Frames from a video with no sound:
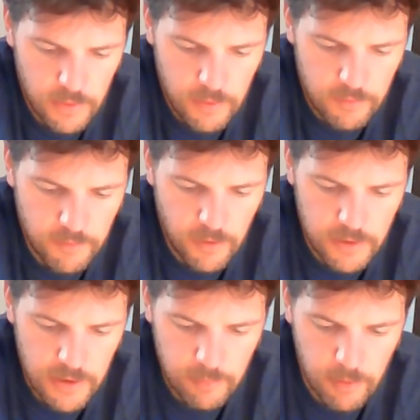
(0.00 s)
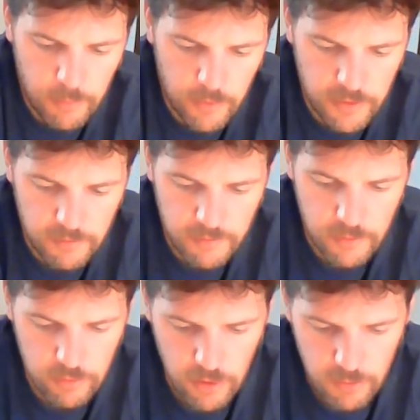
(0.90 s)
Finally my body
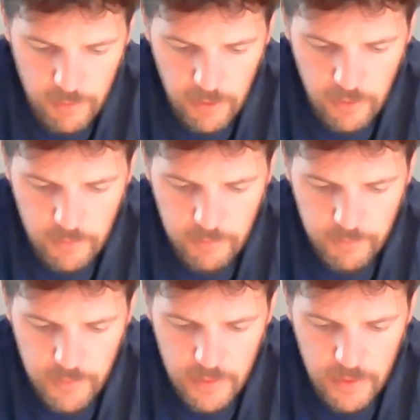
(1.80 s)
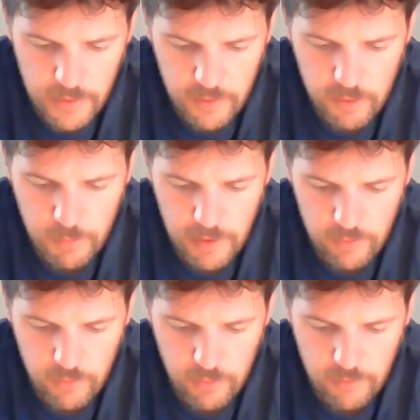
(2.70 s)
feels like my own, and I speed
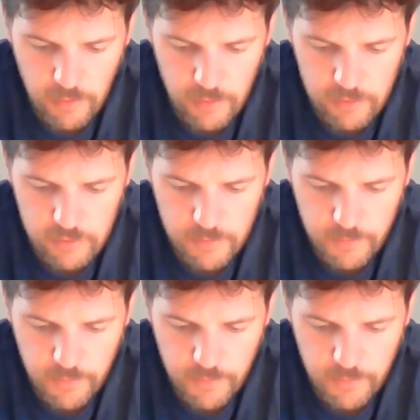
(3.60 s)
through the forest,